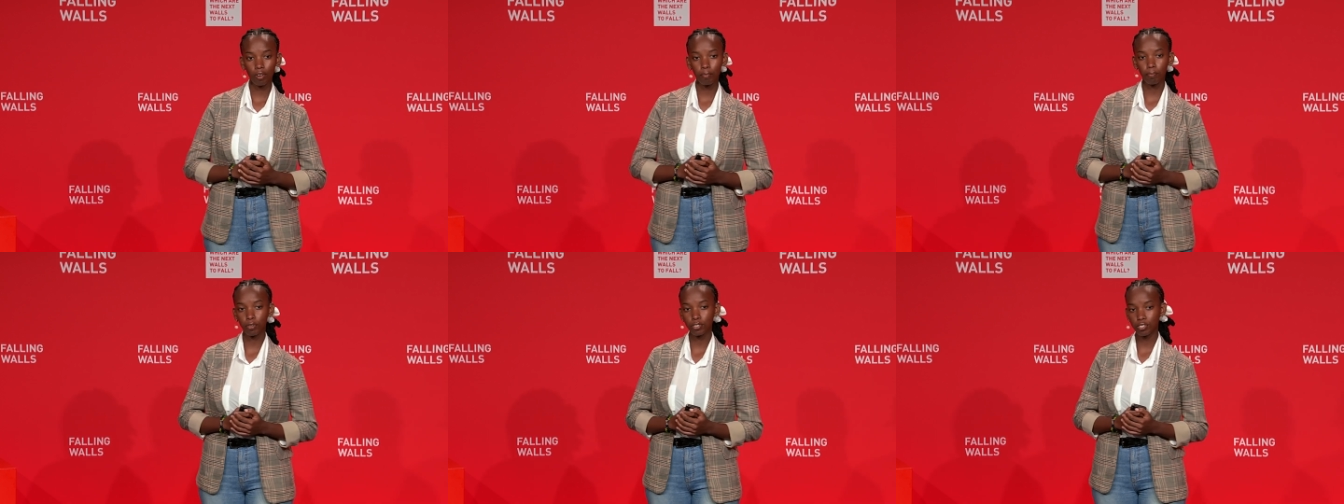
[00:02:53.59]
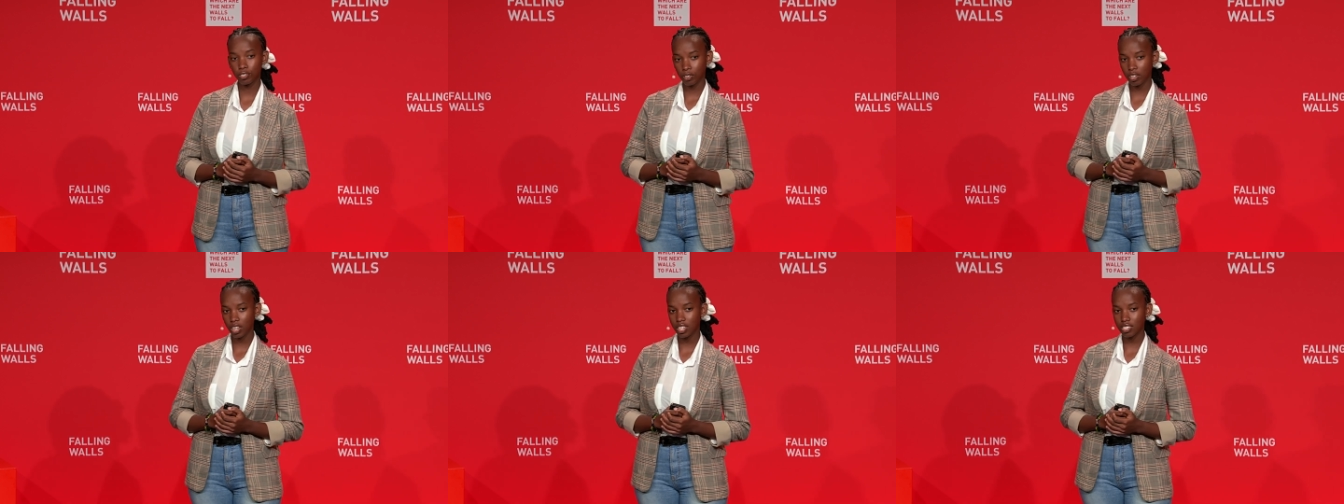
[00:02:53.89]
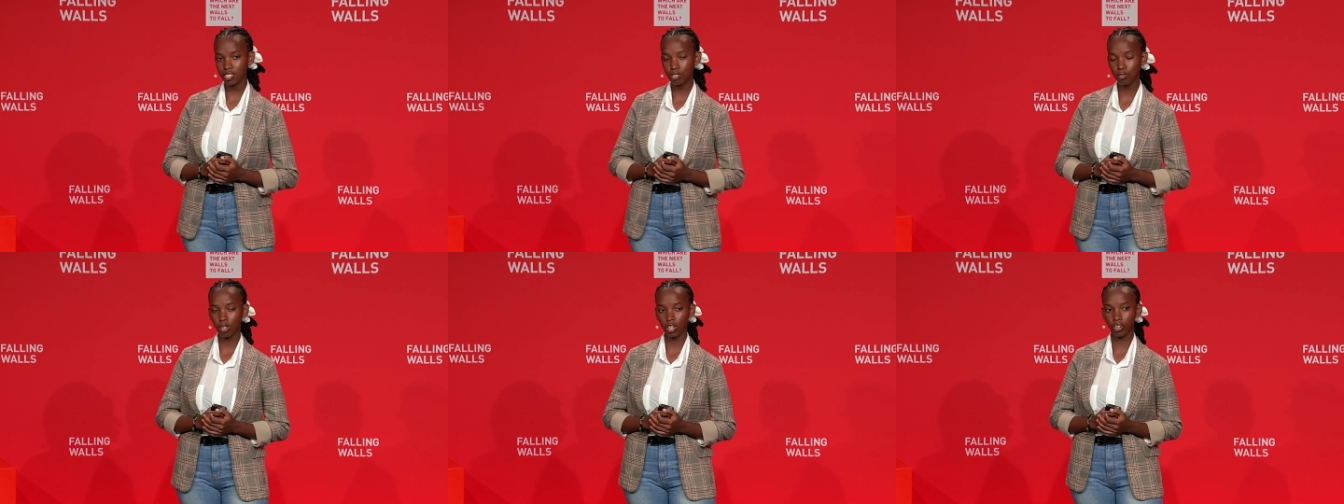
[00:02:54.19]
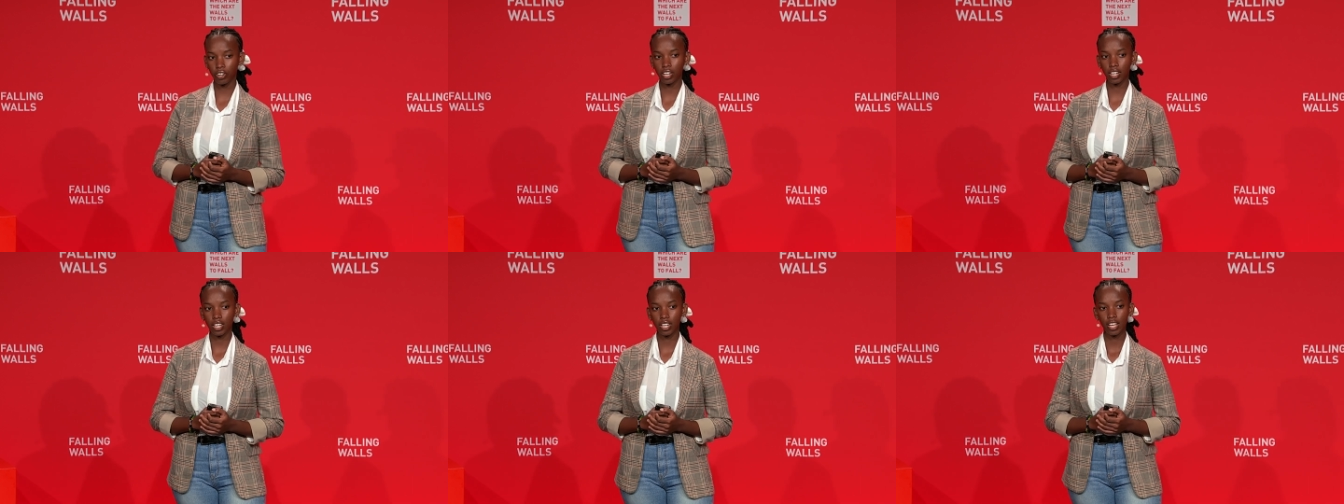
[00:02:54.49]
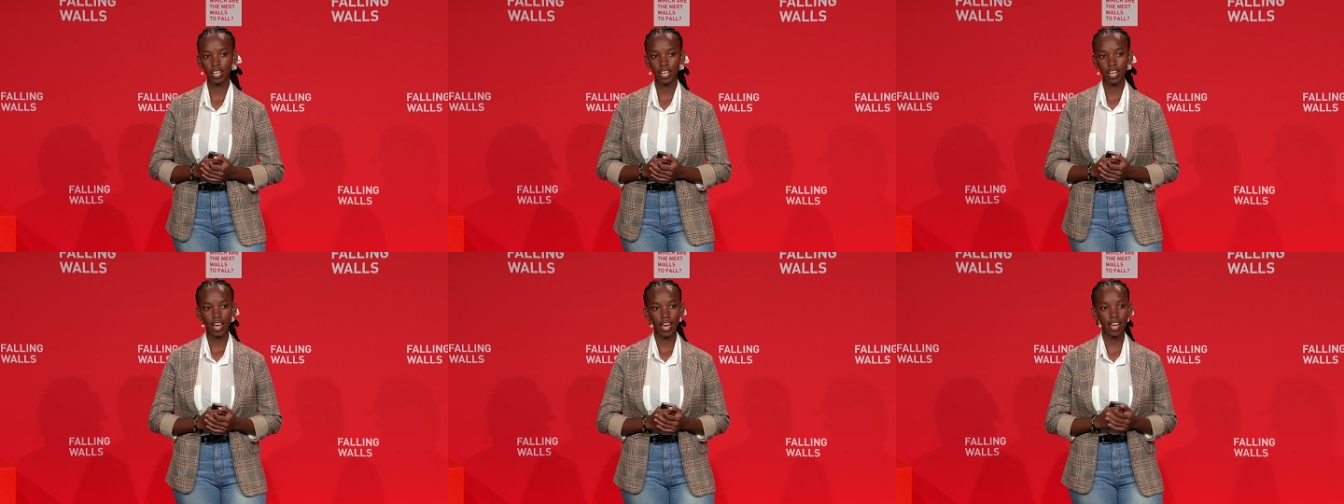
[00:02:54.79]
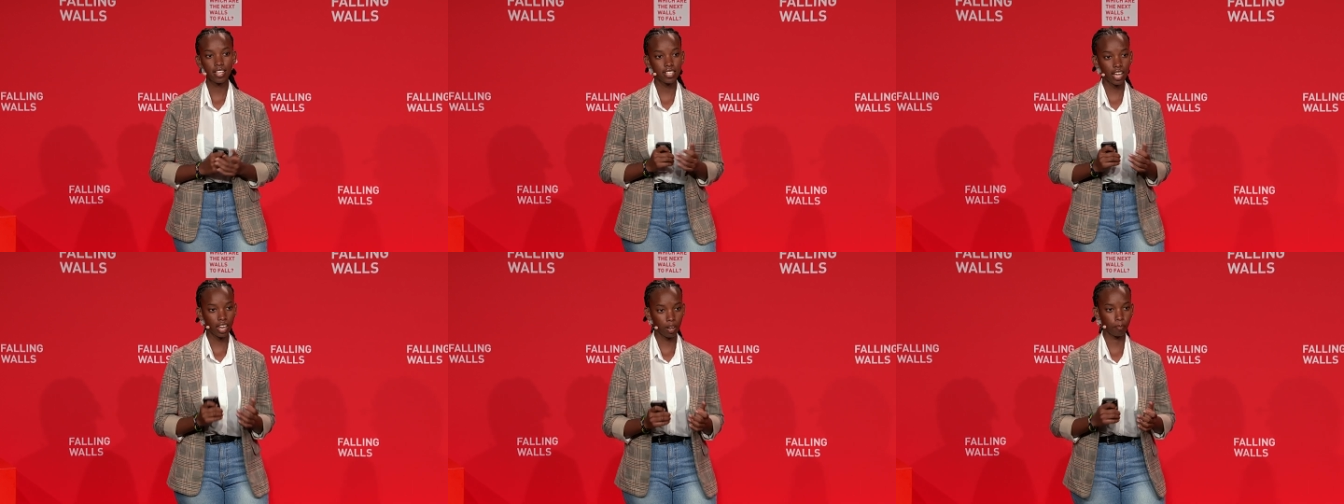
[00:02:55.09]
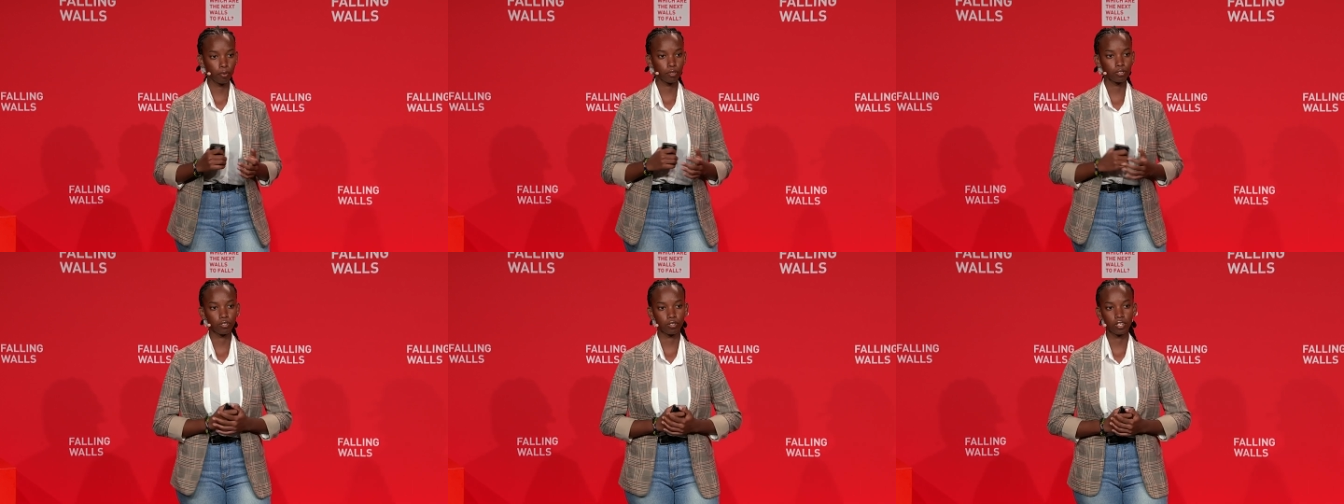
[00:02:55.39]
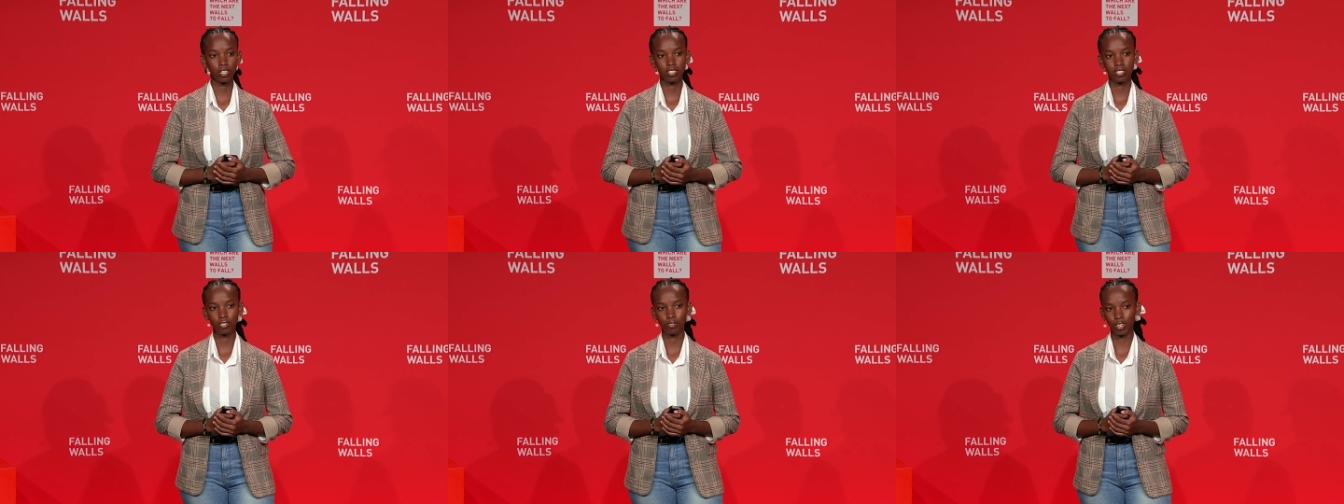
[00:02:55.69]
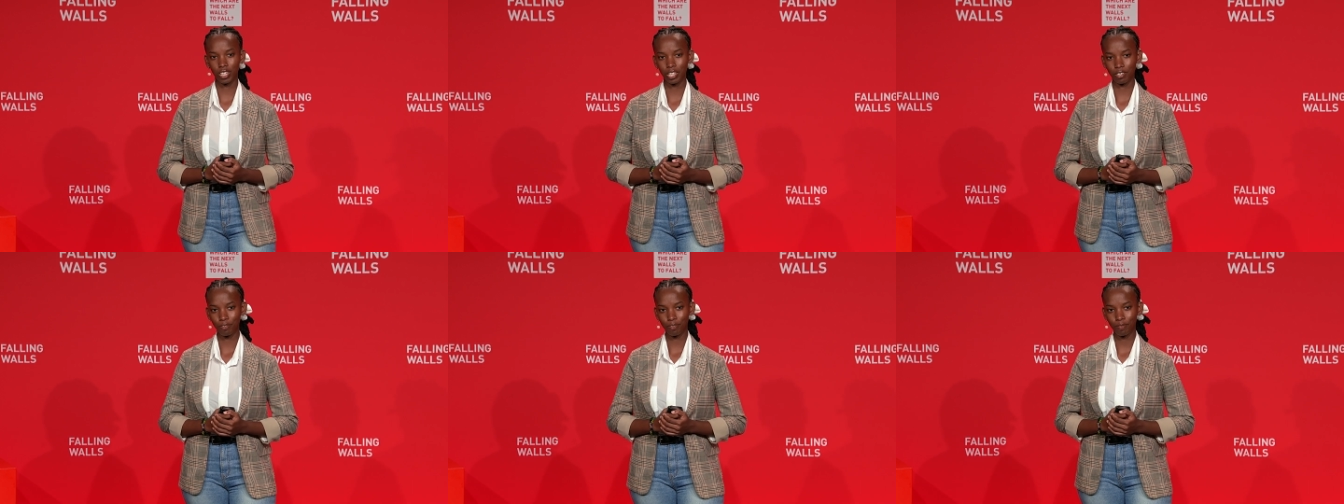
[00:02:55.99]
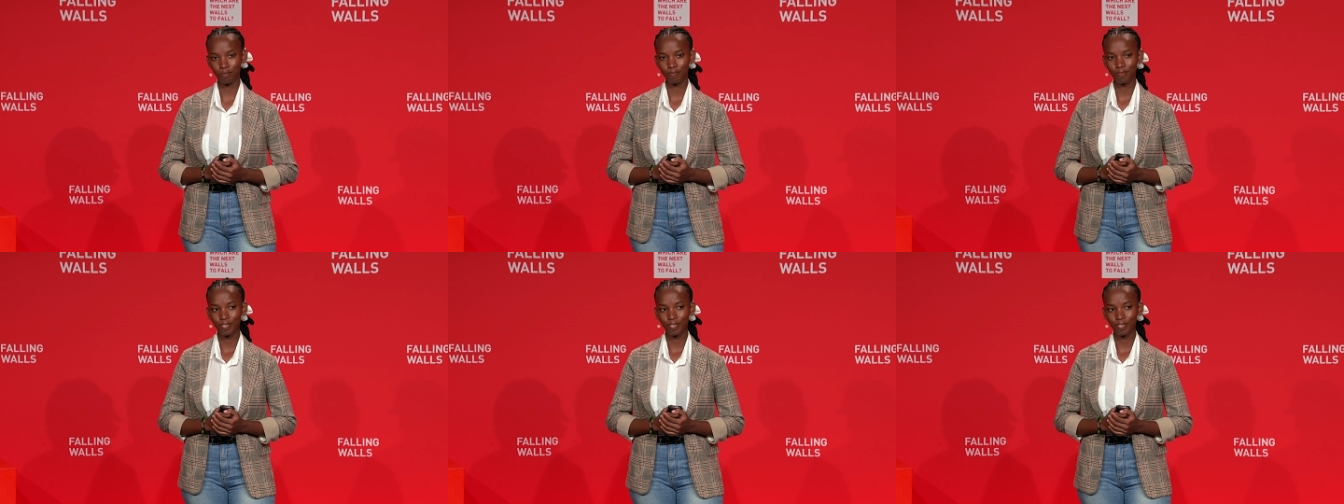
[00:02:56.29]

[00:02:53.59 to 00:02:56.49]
opportunity to learn is an opportunity to live.